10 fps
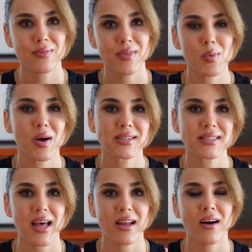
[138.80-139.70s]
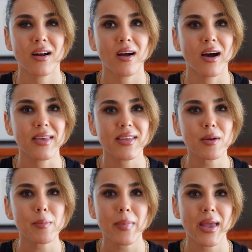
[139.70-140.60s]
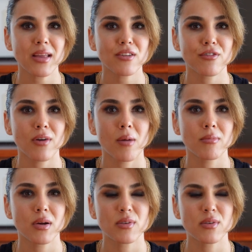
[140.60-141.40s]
the ones that are either made from